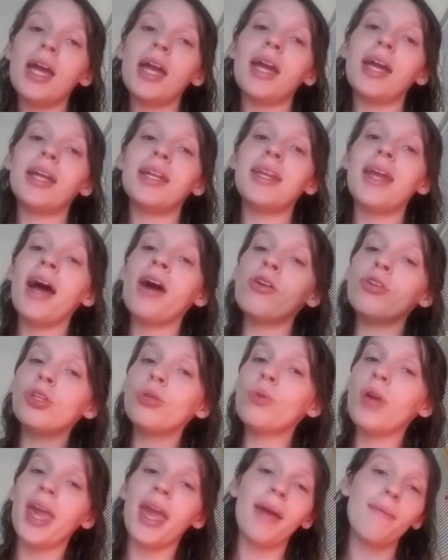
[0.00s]
and now you
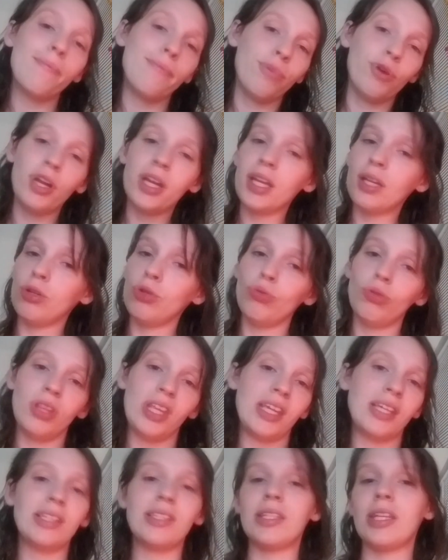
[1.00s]
can't bring new
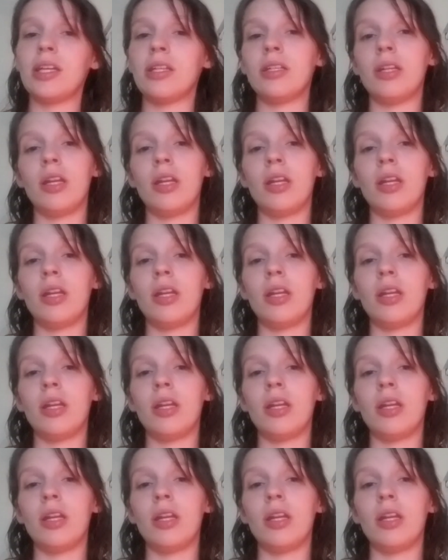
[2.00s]
things in.